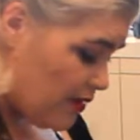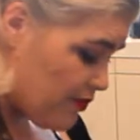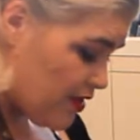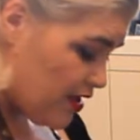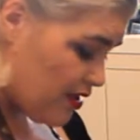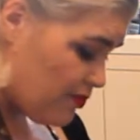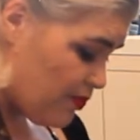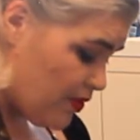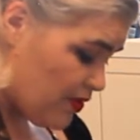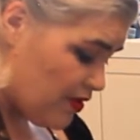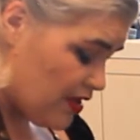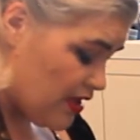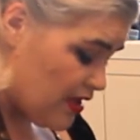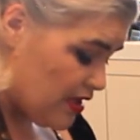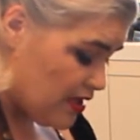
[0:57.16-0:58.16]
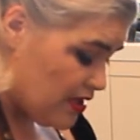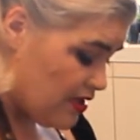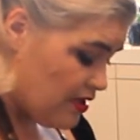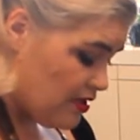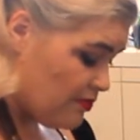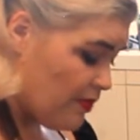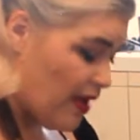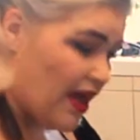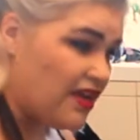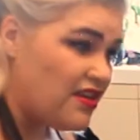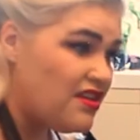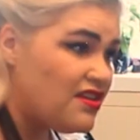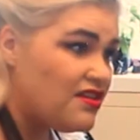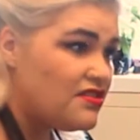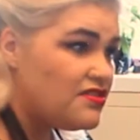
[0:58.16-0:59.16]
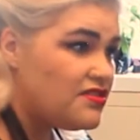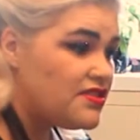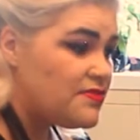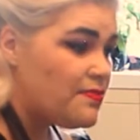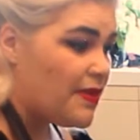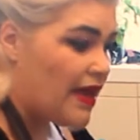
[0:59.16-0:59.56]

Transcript: going to put in my onions, my